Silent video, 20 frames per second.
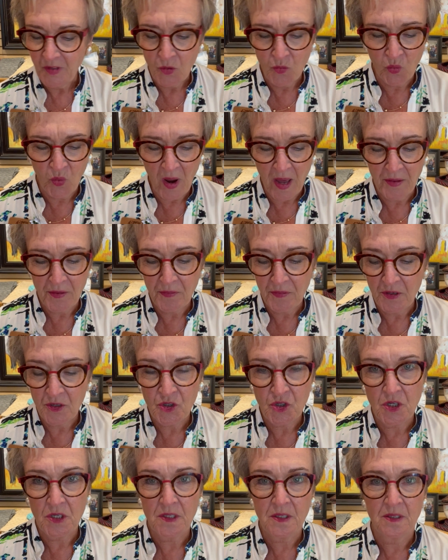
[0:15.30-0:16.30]
rather than
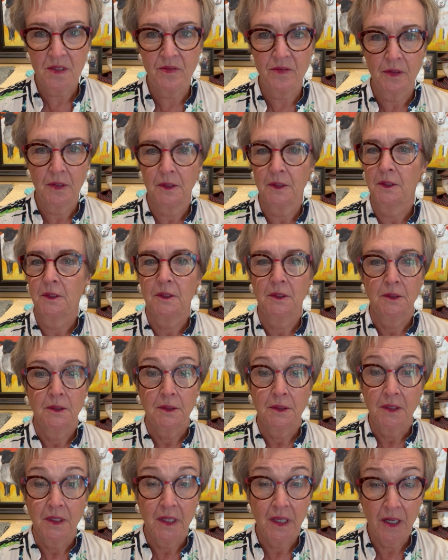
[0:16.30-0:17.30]
just
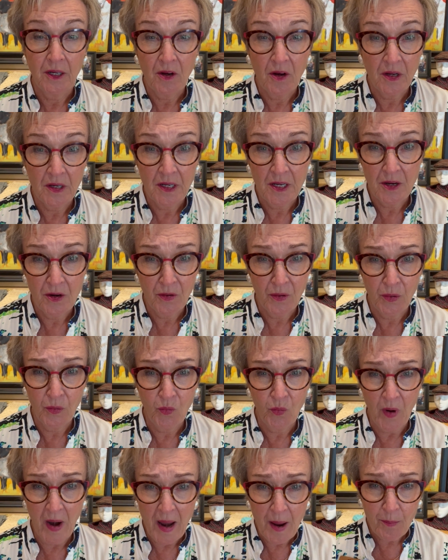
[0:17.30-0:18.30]
get on here
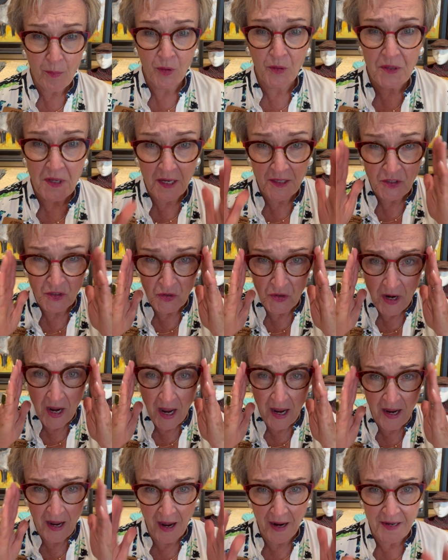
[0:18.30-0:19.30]
and ramble yesterday,
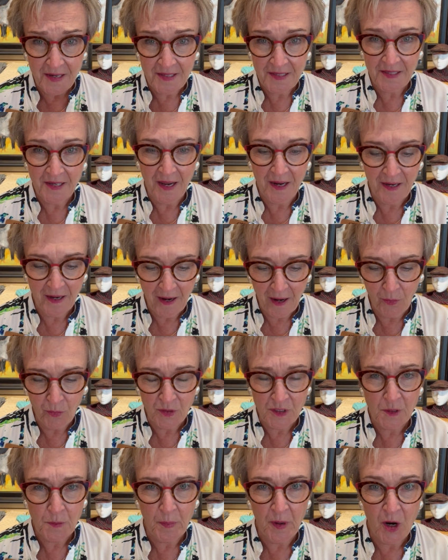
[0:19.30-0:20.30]
I decided I
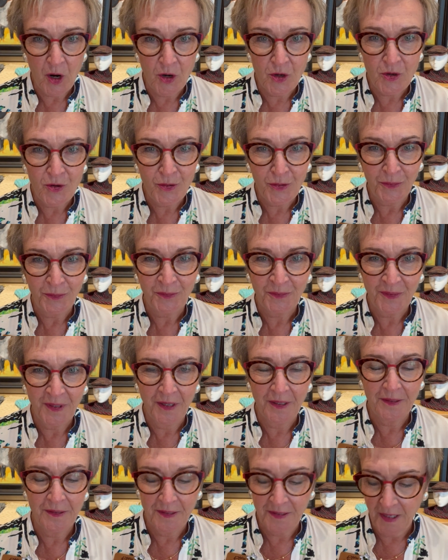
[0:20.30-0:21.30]
would spare you
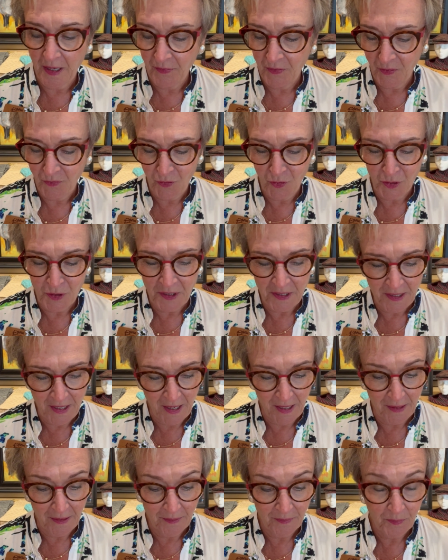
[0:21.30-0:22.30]
and save it for
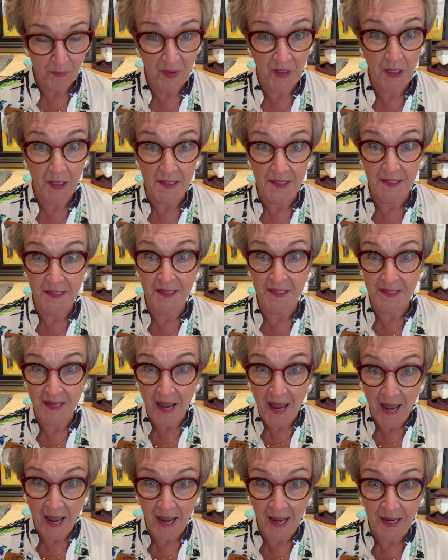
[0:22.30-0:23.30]
today. Because
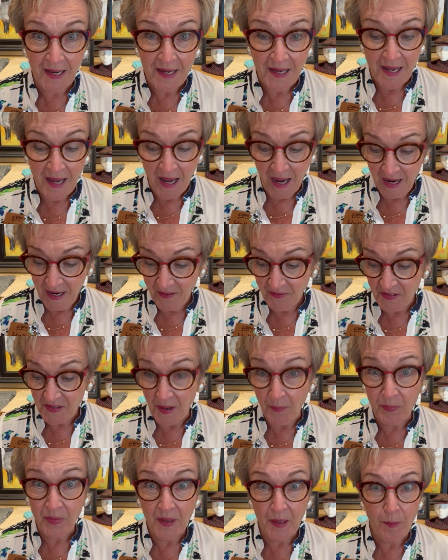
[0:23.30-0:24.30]
today I have
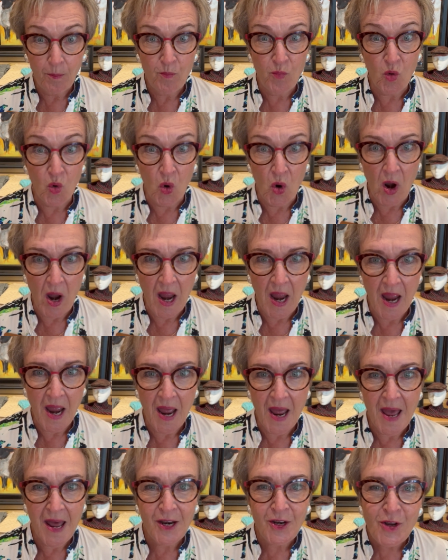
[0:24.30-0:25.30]
something
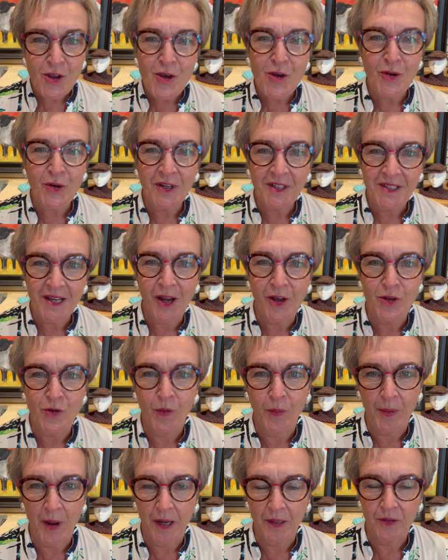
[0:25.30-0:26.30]
brand new to tell
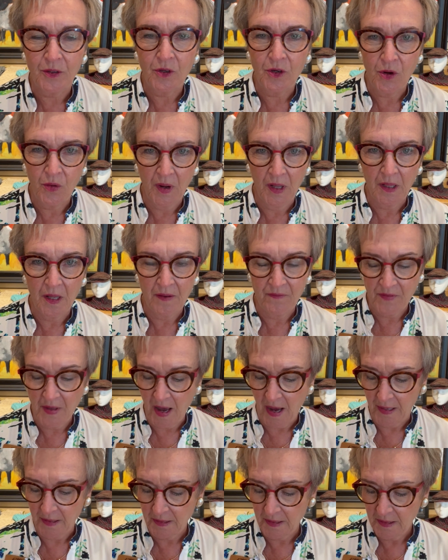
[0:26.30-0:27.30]
you about. And you know I love
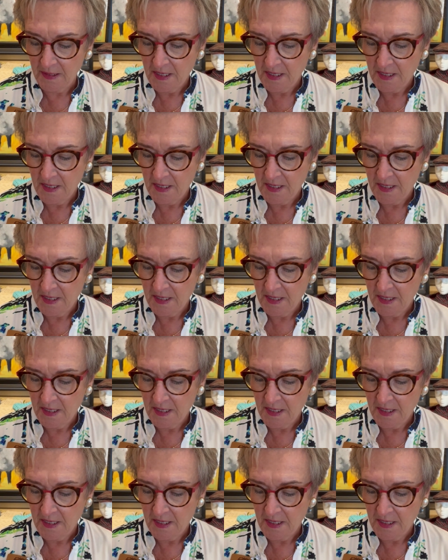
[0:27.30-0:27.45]
that.